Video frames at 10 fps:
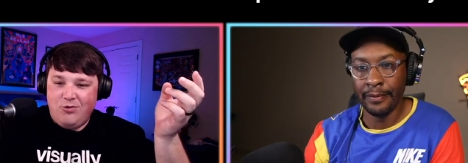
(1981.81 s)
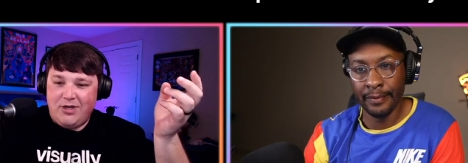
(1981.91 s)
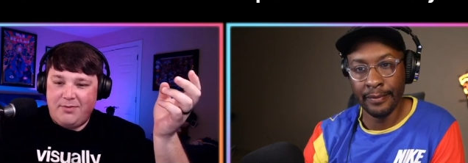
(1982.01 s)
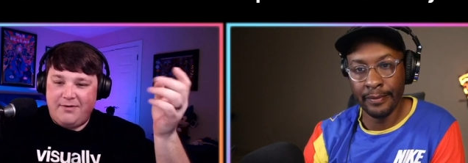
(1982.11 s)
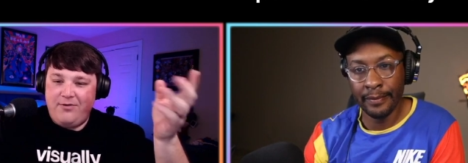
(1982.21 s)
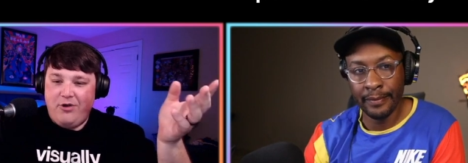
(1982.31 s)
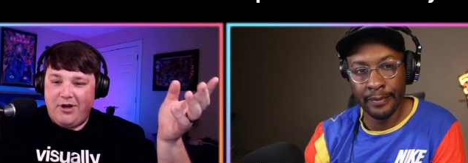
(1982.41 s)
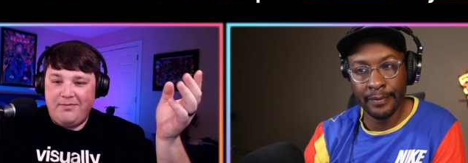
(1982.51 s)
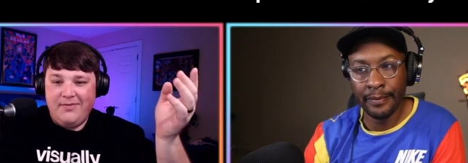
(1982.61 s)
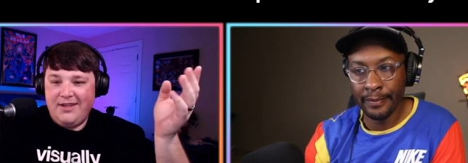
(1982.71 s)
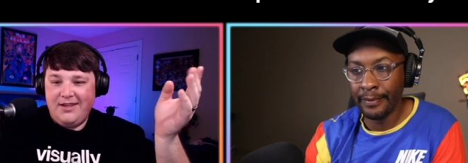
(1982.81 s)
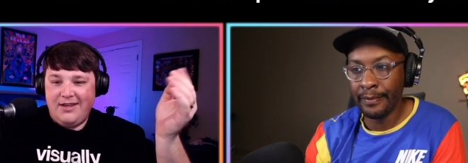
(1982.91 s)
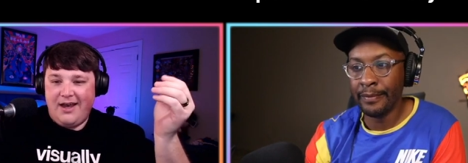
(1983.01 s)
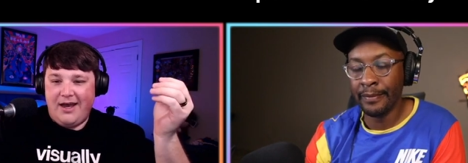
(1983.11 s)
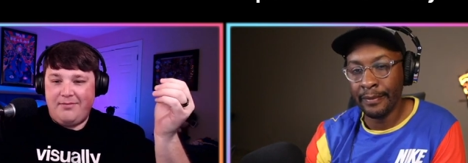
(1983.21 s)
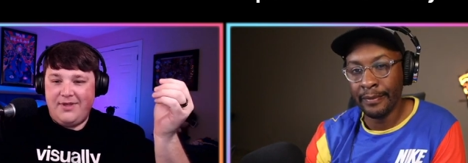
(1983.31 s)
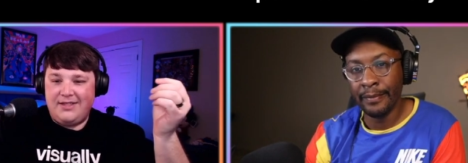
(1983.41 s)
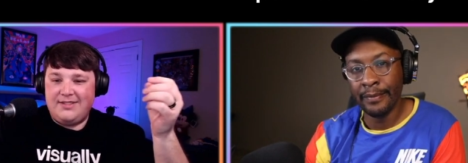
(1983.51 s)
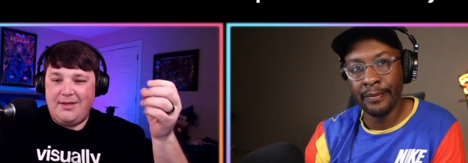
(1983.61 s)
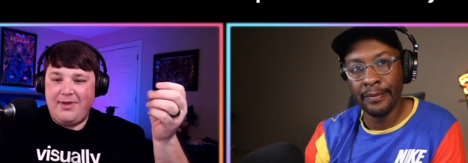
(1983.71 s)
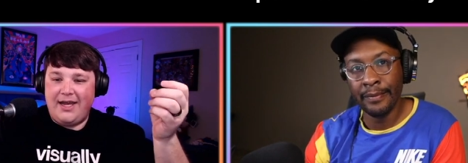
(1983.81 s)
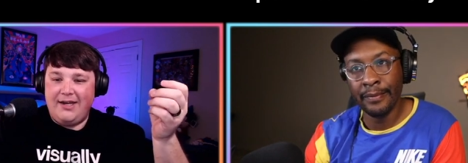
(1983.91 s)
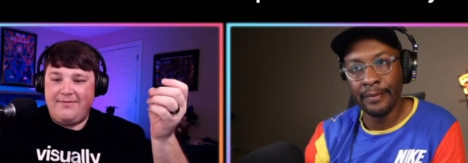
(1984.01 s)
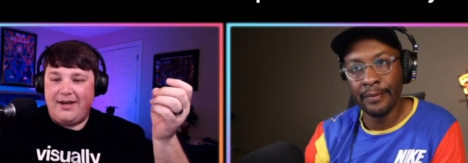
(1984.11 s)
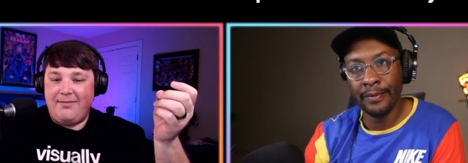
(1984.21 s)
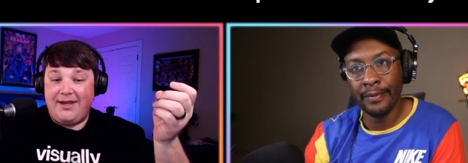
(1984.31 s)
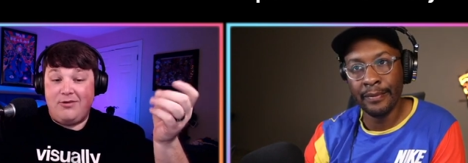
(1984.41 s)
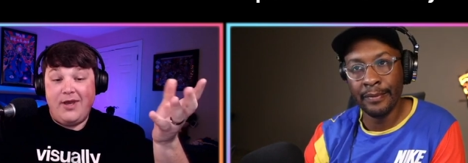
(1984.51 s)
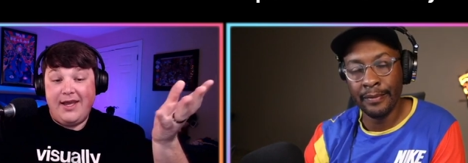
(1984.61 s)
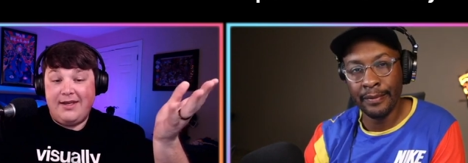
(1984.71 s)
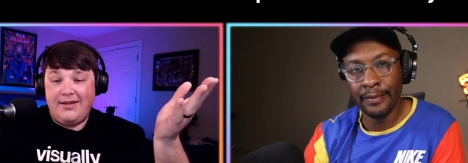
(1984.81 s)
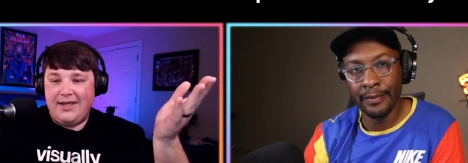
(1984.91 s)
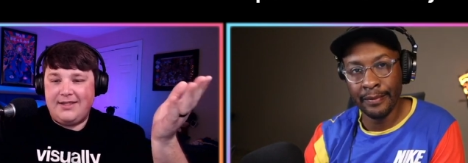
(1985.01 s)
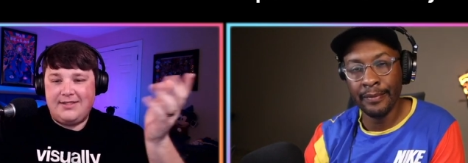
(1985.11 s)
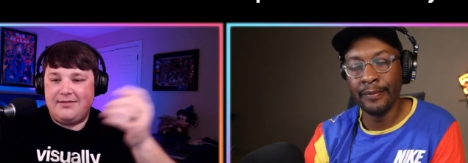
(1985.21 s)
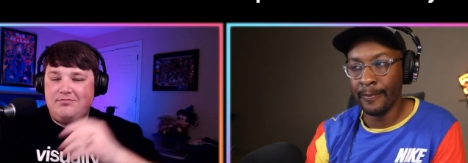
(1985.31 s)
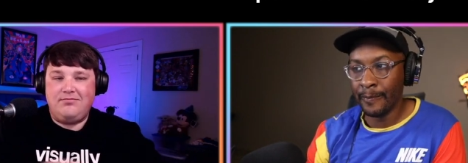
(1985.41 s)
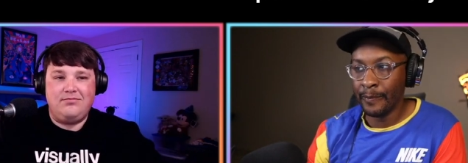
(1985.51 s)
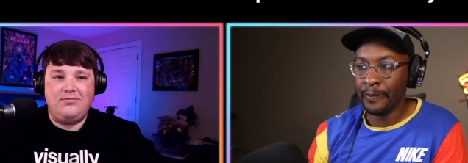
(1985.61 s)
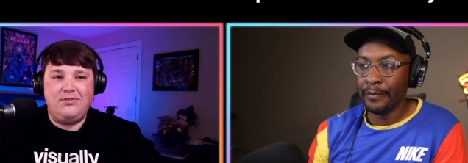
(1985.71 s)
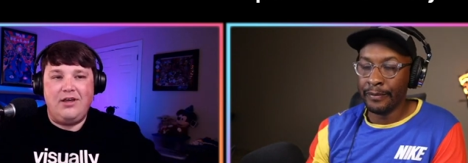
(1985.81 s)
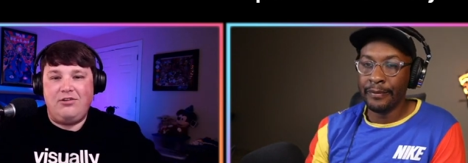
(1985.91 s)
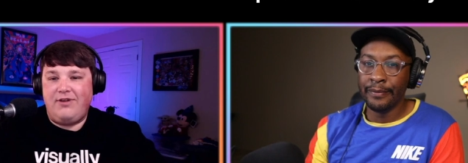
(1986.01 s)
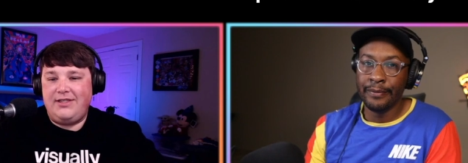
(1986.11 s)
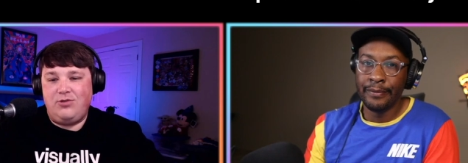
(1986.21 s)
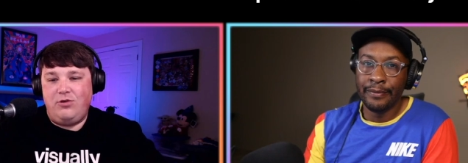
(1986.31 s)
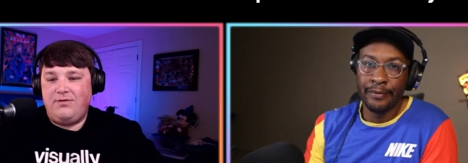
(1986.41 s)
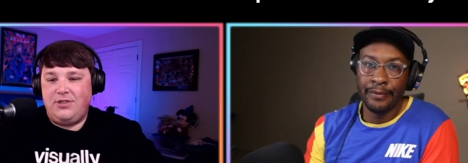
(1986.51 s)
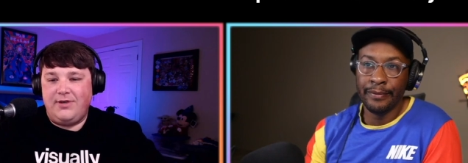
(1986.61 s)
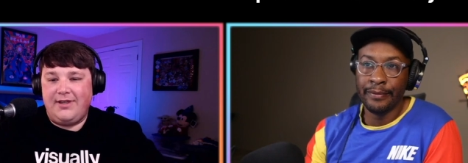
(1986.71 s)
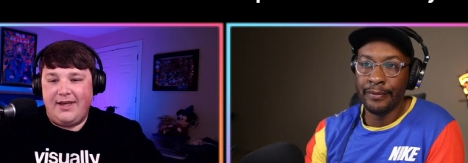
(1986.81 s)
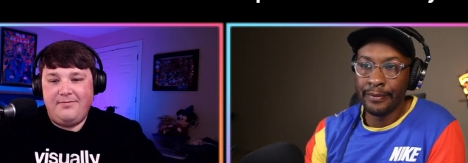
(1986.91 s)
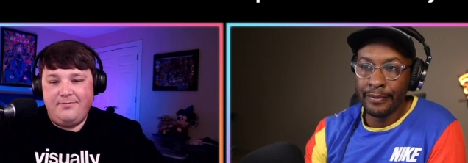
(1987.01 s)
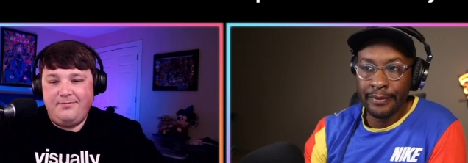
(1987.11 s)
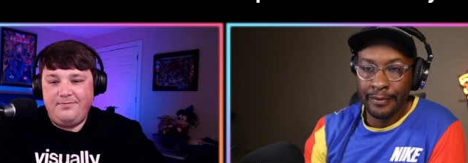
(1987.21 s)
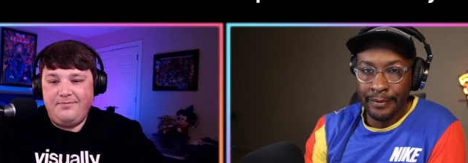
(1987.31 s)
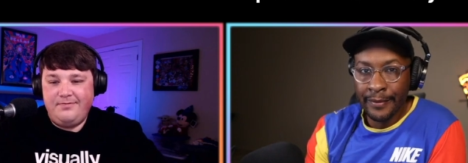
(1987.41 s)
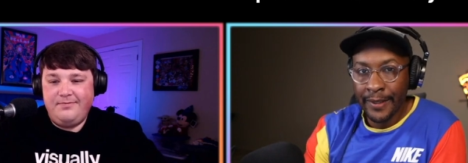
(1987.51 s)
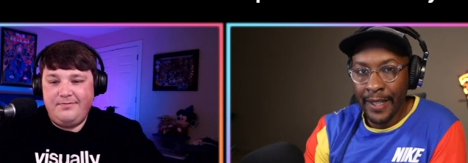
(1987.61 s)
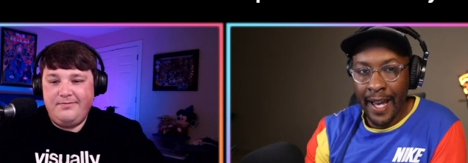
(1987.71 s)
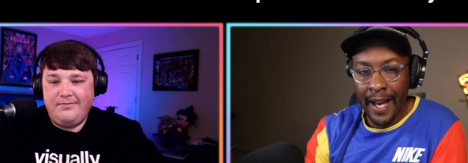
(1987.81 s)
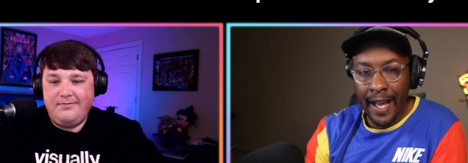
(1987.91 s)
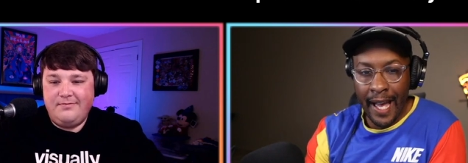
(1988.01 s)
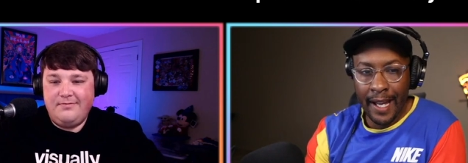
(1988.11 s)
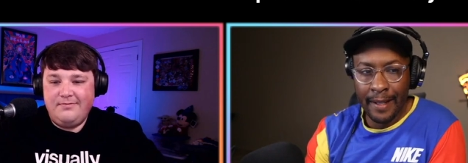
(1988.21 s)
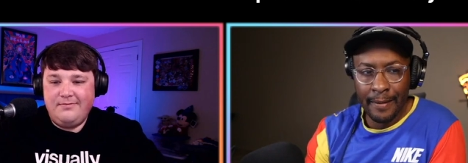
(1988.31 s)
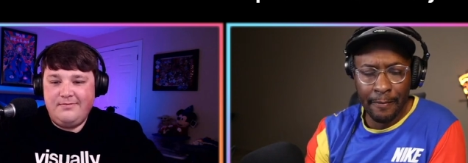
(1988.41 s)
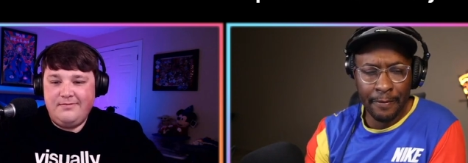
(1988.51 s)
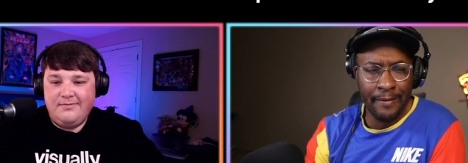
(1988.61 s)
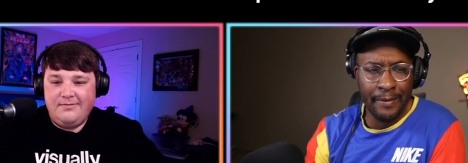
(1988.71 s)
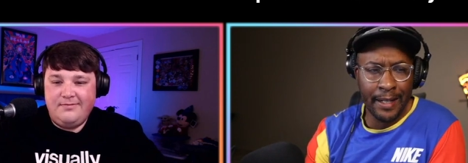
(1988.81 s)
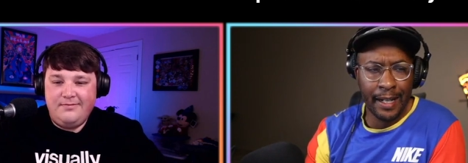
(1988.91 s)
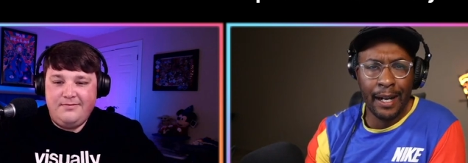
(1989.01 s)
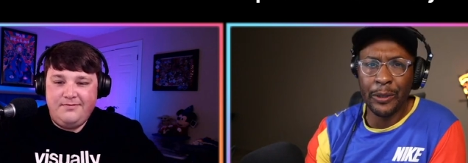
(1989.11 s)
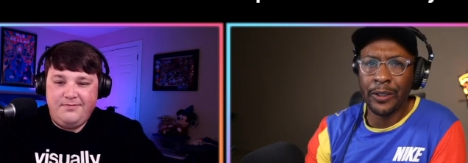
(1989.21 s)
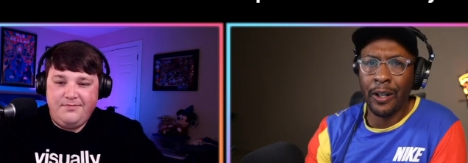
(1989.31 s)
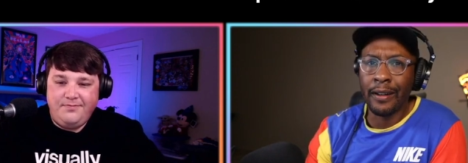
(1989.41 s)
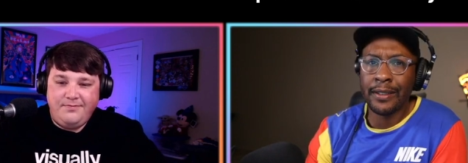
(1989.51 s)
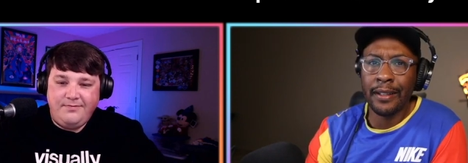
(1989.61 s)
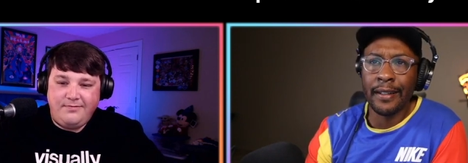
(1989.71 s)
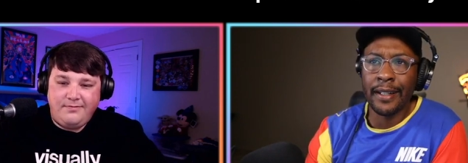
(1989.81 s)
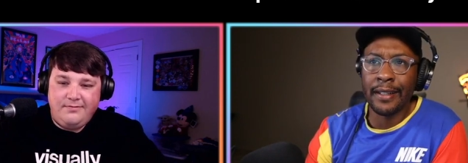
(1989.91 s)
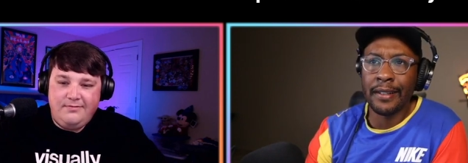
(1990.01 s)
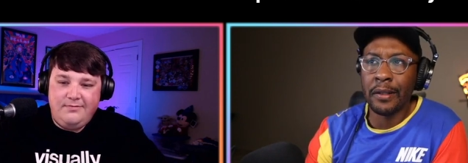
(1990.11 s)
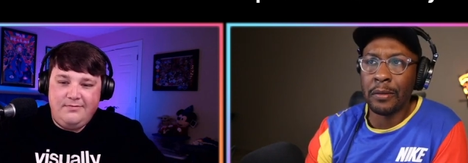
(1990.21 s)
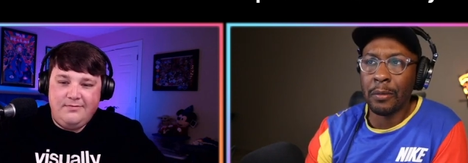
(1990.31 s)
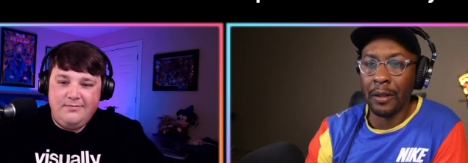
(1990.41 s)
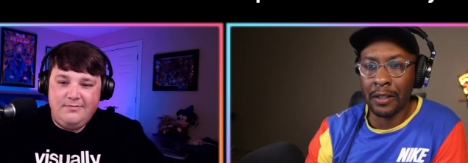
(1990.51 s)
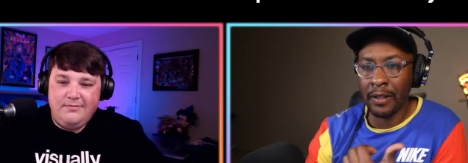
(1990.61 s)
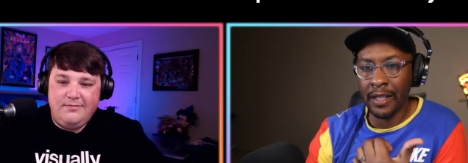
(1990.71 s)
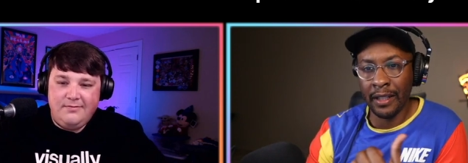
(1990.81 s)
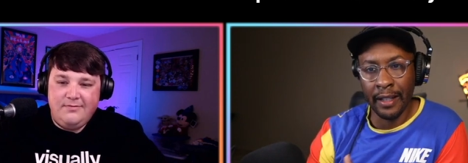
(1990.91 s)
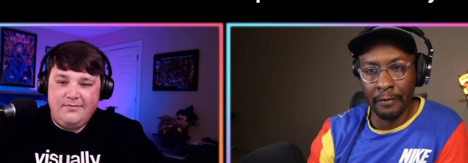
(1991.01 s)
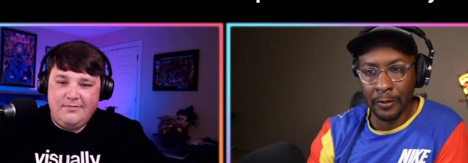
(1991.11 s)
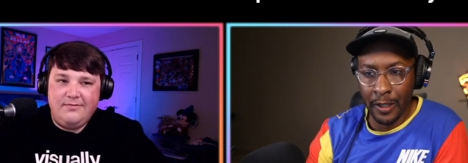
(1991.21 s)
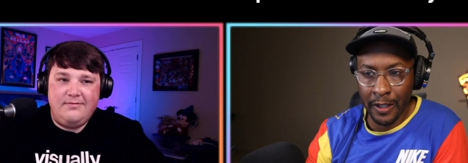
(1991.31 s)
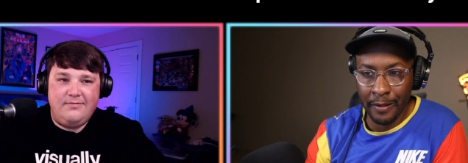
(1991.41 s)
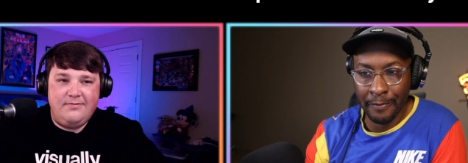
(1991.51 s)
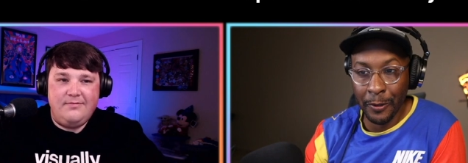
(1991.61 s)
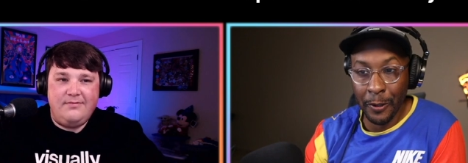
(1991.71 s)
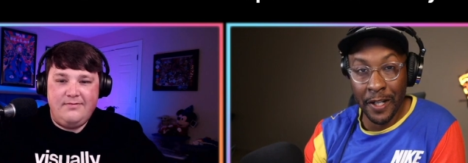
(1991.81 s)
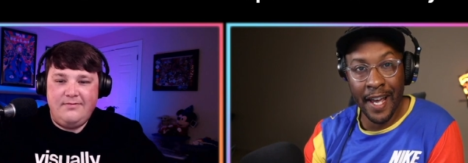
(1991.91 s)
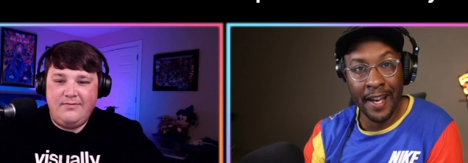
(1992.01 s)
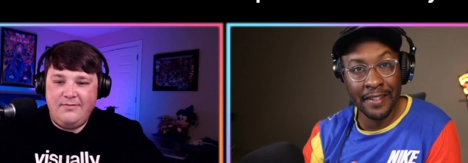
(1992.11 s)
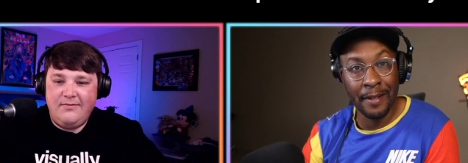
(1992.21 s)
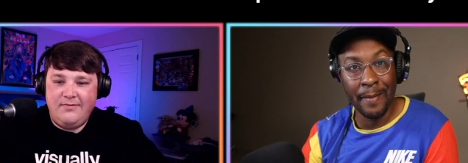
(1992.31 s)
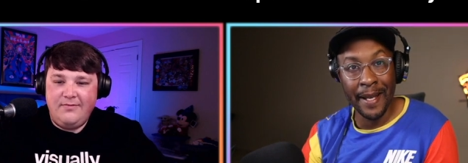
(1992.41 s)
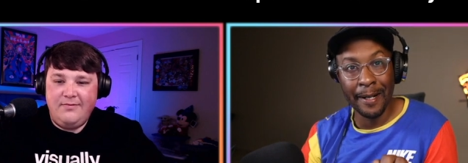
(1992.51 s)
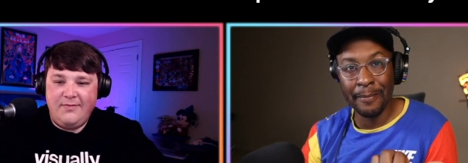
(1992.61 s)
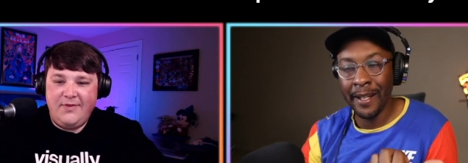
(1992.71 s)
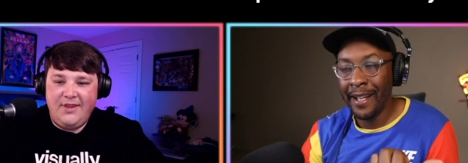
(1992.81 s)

Speaker 1: you want to perform um, in some kind of automated way, like it's a, a great tool for doing that.
Speaker 2: Yeah, I, I, have given a couple talks on this too as well, just recently in Florida. Florida JS, the meetup,